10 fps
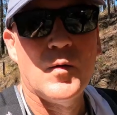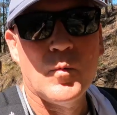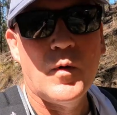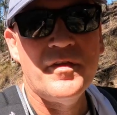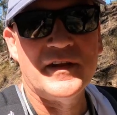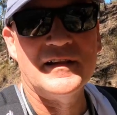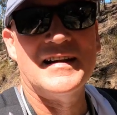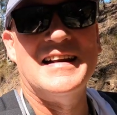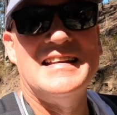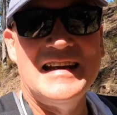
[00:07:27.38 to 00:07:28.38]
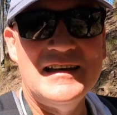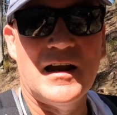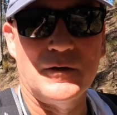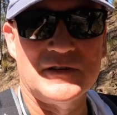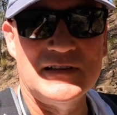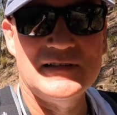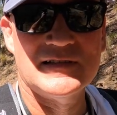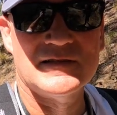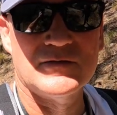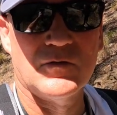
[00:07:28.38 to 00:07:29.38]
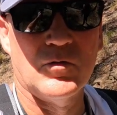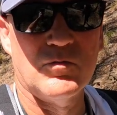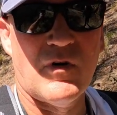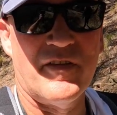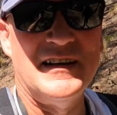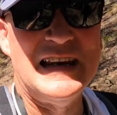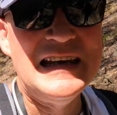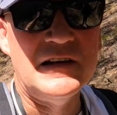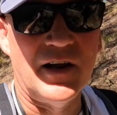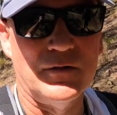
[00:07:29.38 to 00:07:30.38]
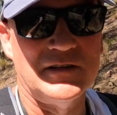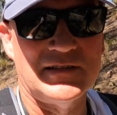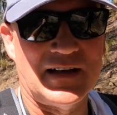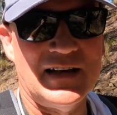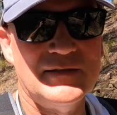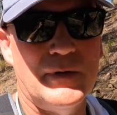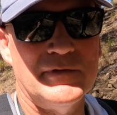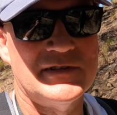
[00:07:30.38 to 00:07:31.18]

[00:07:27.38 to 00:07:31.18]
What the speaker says: One thing that I did notice, or rather didn't notice, I guess, when we